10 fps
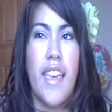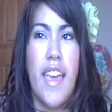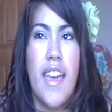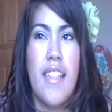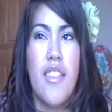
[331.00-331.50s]

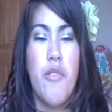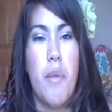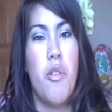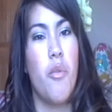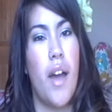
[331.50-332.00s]
gets her
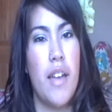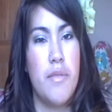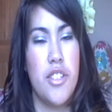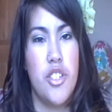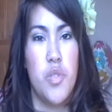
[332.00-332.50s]
memory
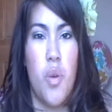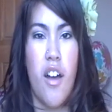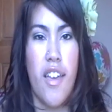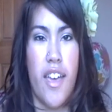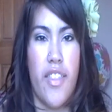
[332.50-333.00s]
wiped, and she's
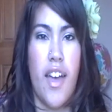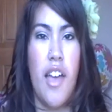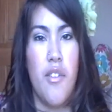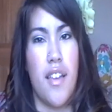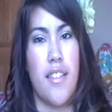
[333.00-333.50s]
walking, and the
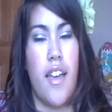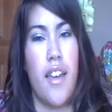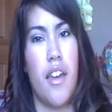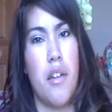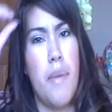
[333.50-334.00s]
guy who's, like,
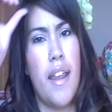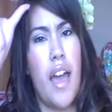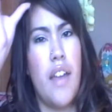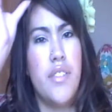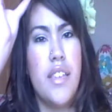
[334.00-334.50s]
second in command
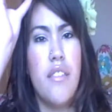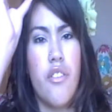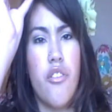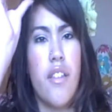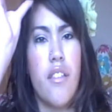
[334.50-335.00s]
kind of
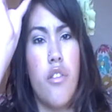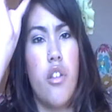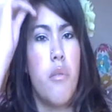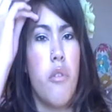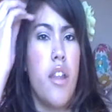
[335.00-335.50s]
teases her, and he says, you
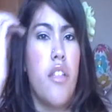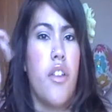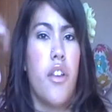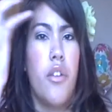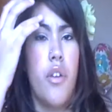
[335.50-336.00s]
don't remember
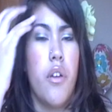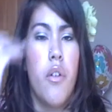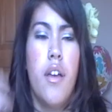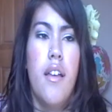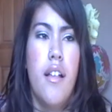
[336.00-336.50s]
anything, do
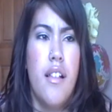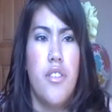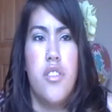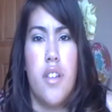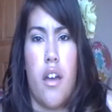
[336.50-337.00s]
you?
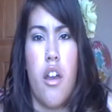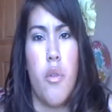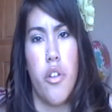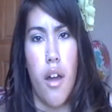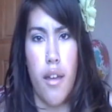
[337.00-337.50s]
She's like, I don't
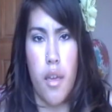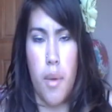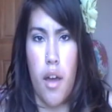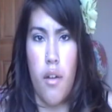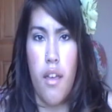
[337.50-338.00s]
know what you're talking
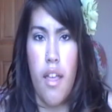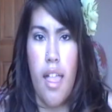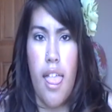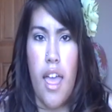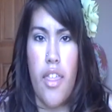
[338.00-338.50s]
about.
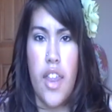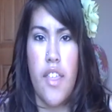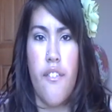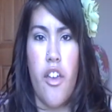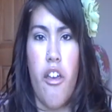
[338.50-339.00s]
And then at
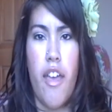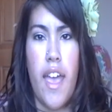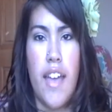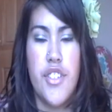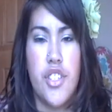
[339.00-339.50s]
the very
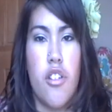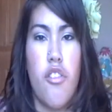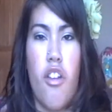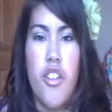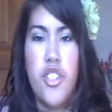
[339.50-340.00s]
end, she
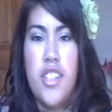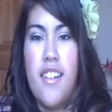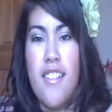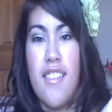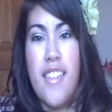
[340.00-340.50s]
turns around and she
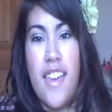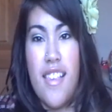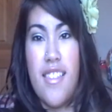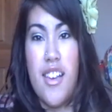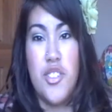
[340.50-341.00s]
does
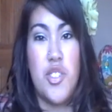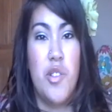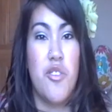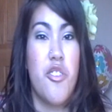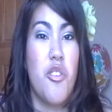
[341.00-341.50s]
this, that
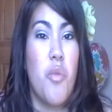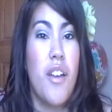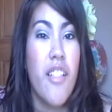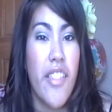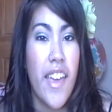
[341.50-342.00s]
shoulder to the
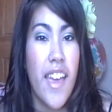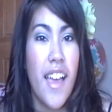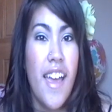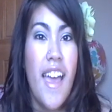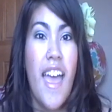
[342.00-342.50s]
wheel
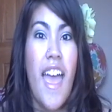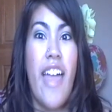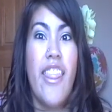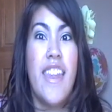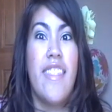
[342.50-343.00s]
thing,
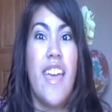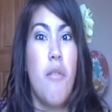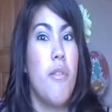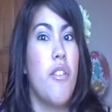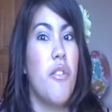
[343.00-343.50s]
and then the
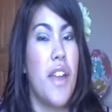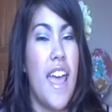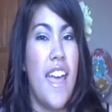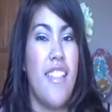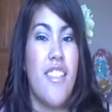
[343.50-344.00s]
episode
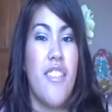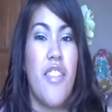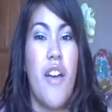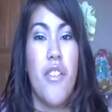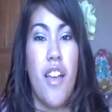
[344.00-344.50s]
ends. So
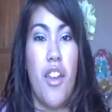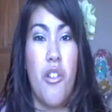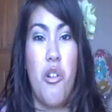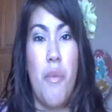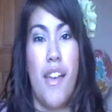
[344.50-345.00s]
that was kind of
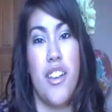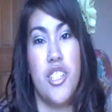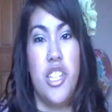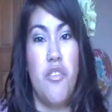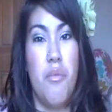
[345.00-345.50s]
cool because
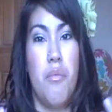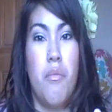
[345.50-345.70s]
she